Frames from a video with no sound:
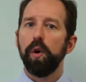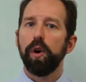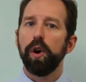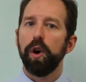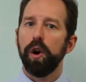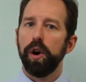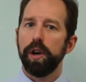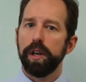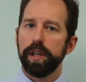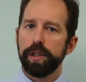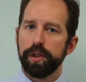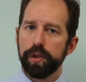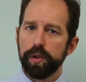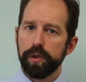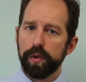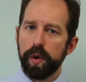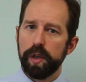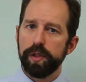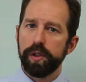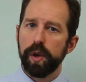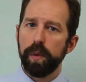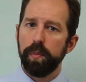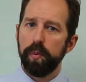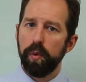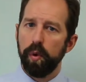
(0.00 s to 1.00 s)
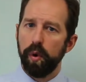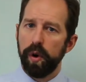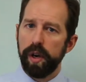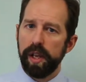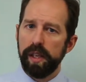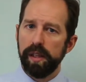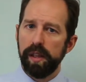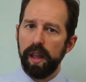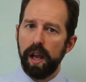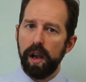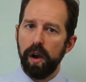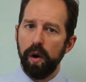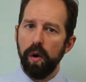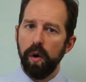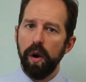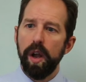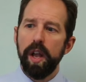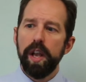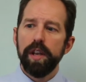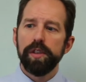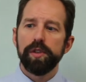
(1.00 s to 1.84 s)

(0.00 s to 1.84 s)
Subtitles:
current interest rates are pretty low.